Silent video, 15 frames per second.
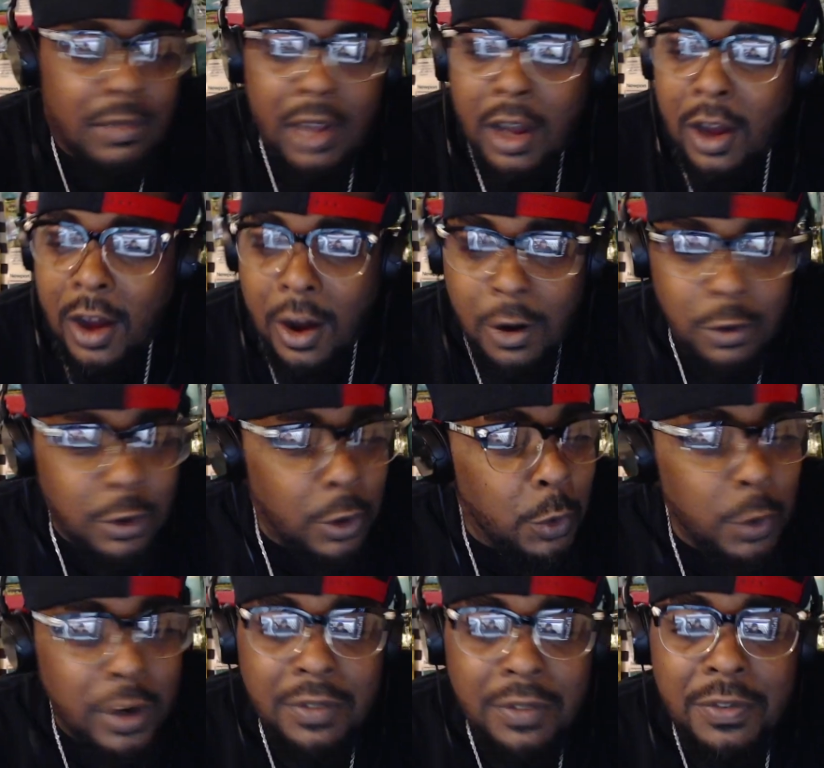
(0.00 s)
I don't know
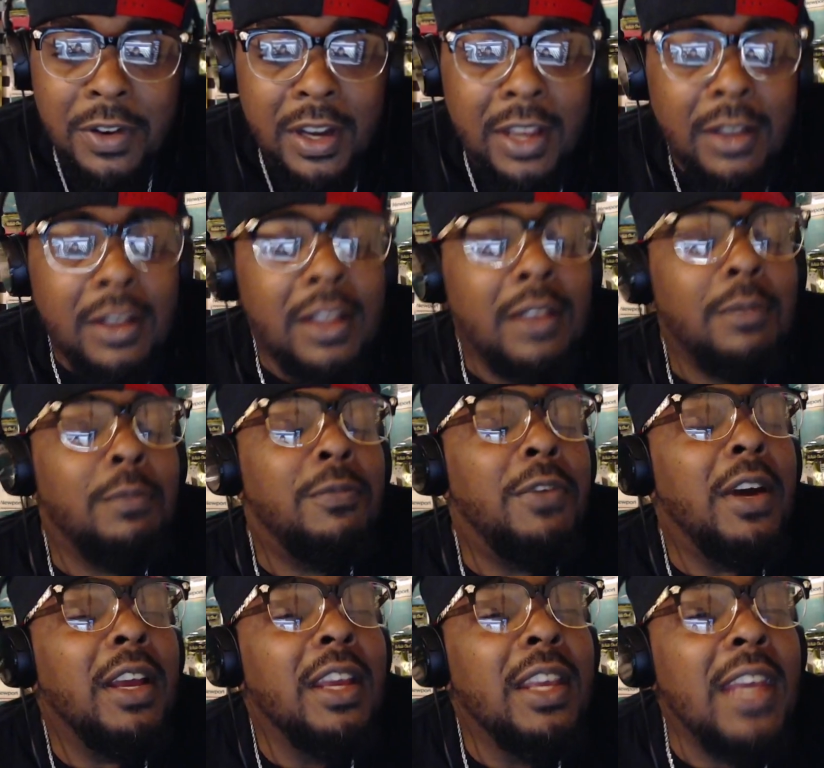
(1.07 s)
what the fuck.
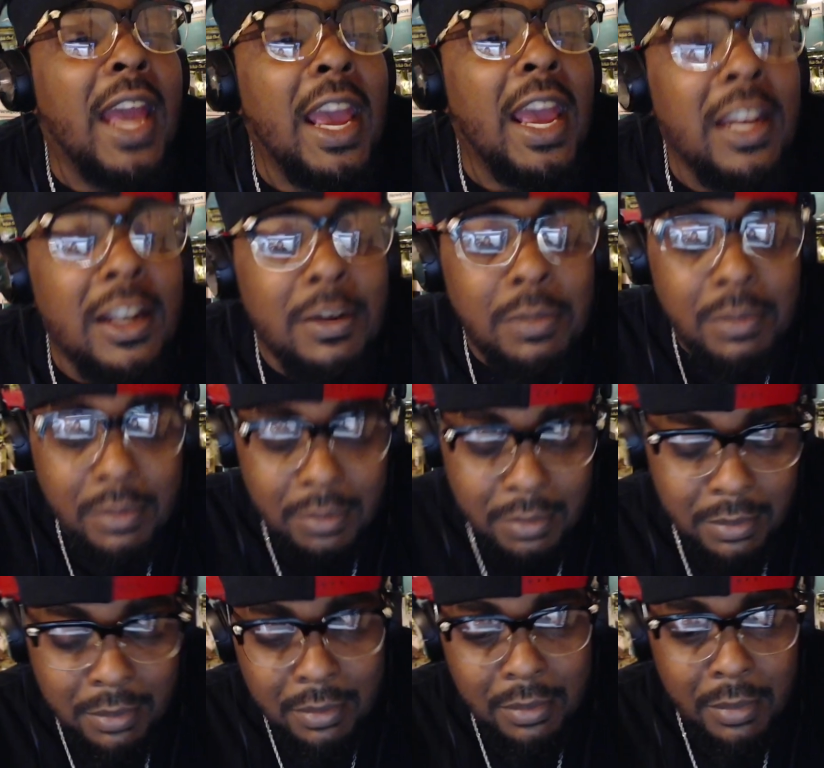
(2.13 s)
Fucking Kanan
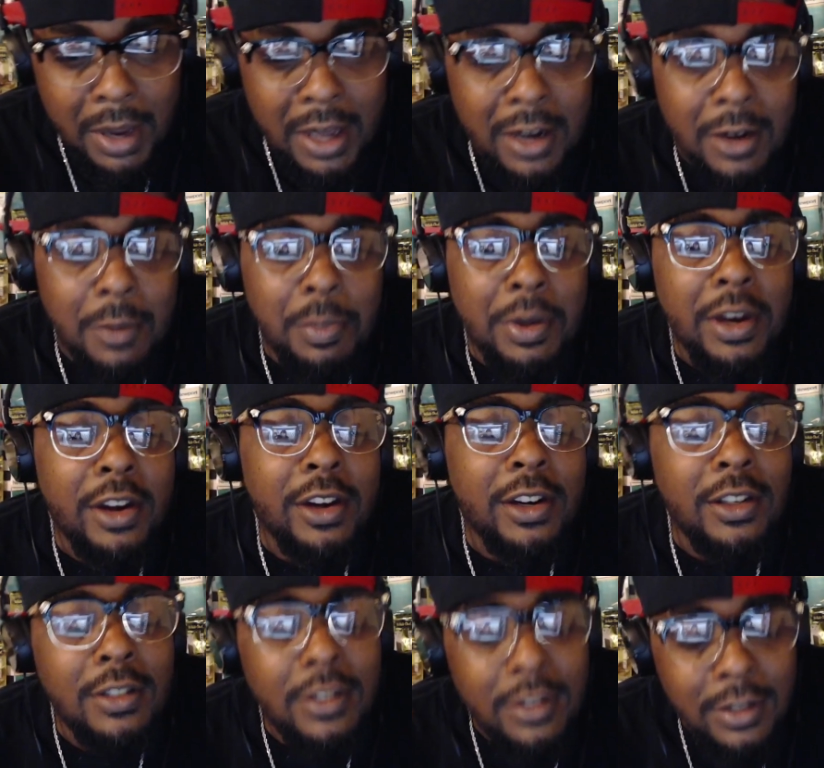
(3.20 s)
made an
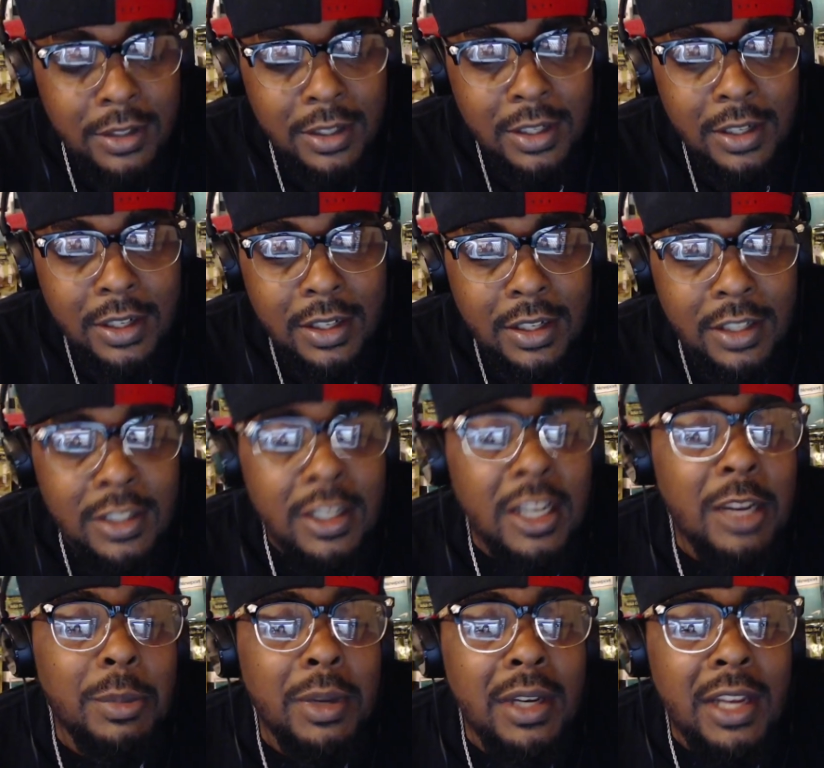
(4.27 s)
appearance. This
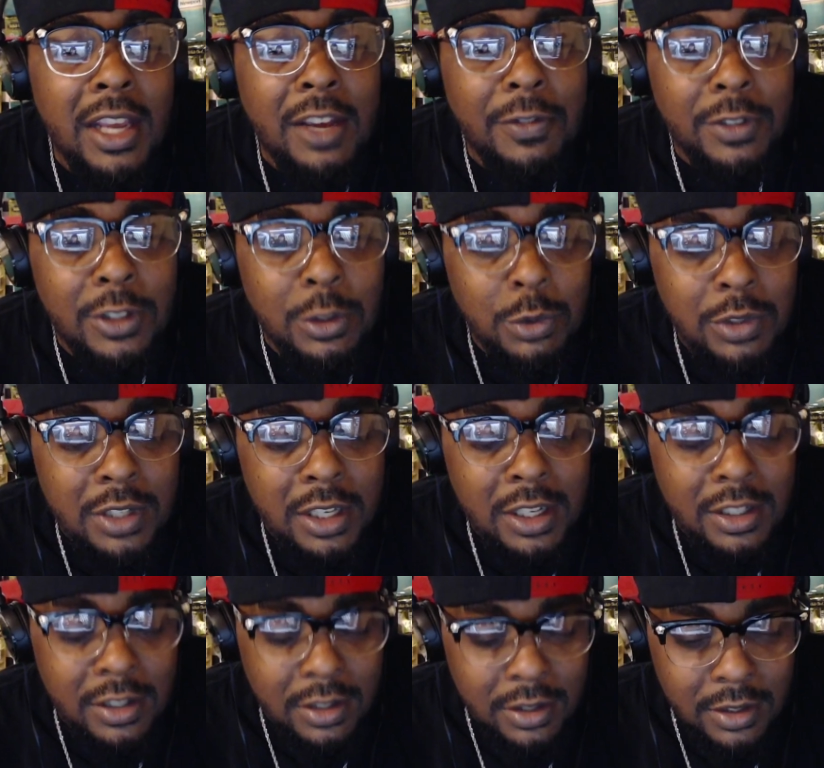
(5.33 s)
nigga been dead for two
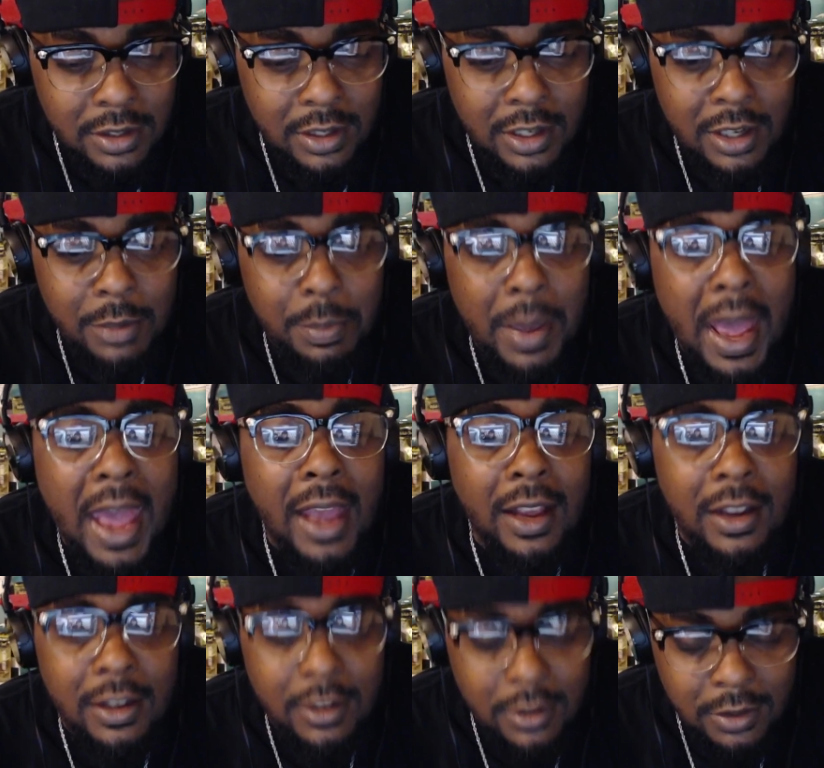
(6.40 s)
seasons and he
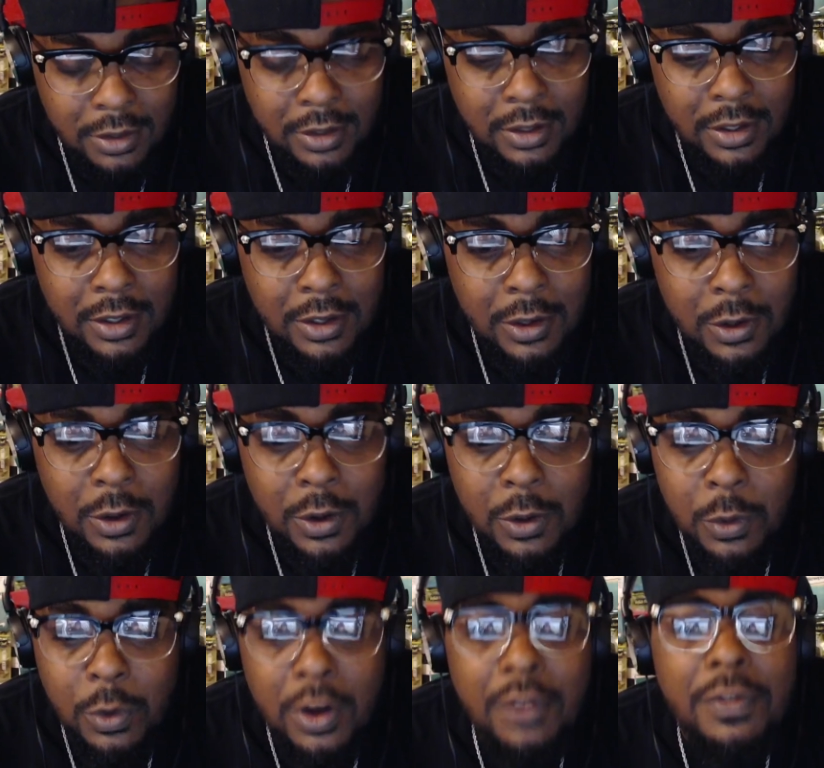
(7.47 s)
back.
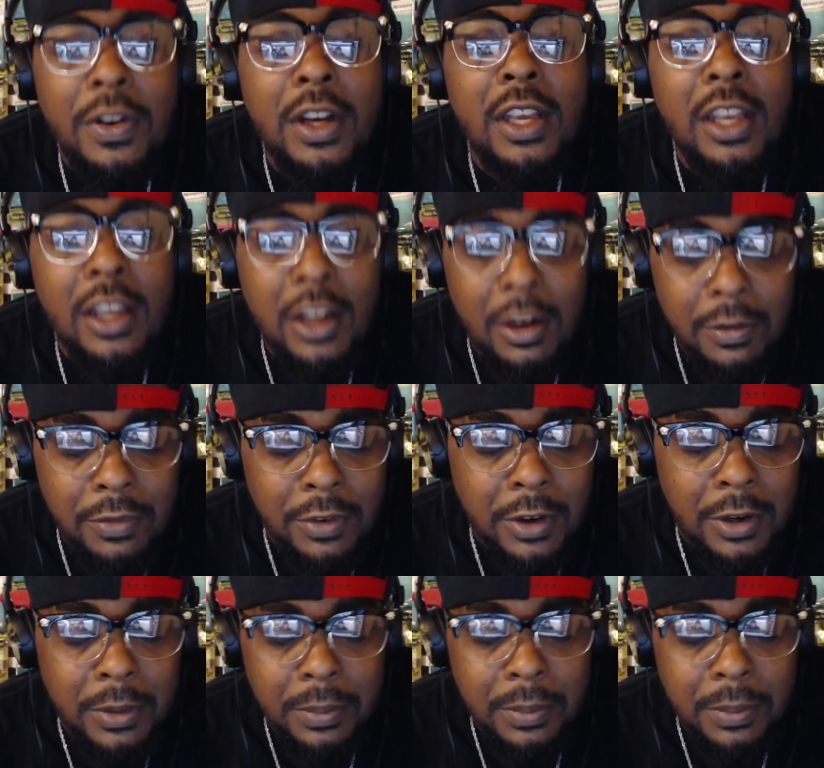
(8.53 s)
Where the fuck he come from?